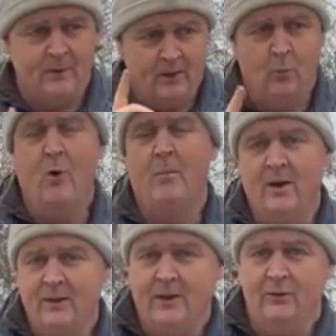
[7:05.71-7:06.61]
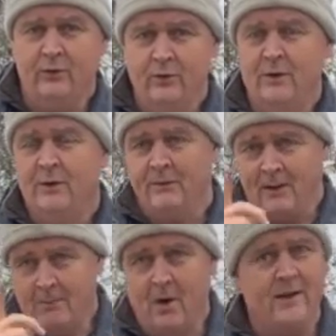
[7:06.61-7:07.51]
And what might that do?
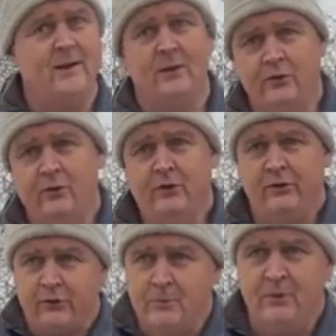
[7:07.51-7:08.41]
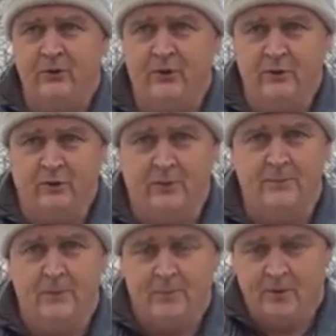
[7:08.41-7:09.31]
That might induce supersedure,
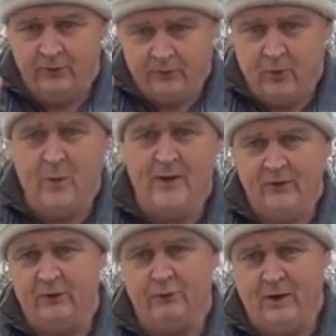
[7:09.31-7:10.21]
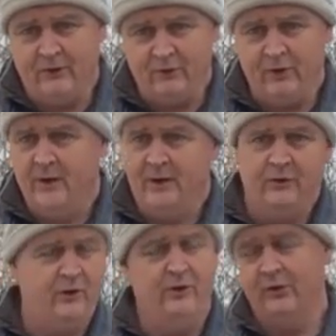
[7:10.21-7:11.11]
because the queen is stressed and
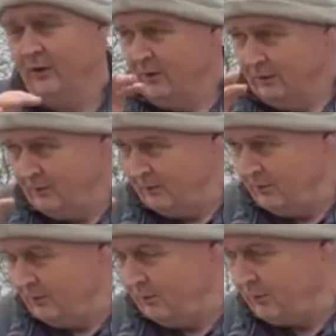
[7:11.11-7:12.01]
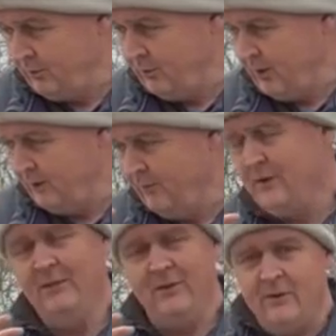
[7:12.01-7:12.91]
she's kind of
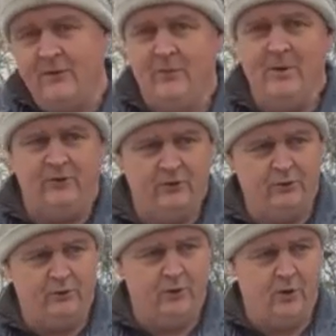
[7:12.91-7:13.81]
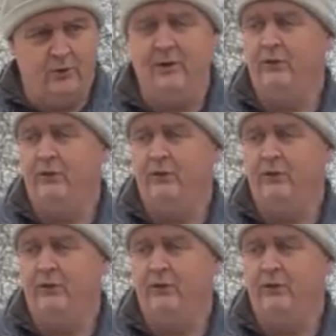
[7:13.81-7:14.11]
giving different messages in the colony.